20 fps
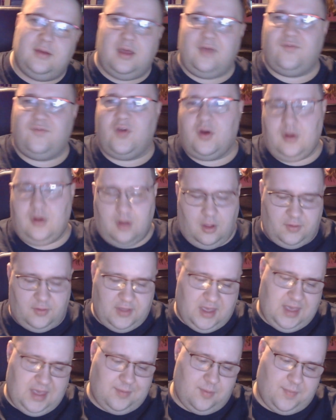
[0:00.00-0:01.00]
have heard all the
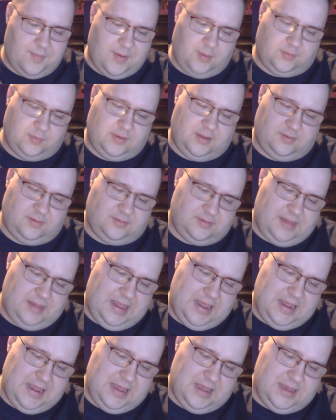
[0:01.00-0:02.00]
hype about this,
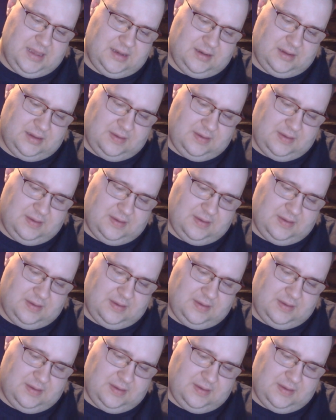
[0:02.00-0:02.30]
and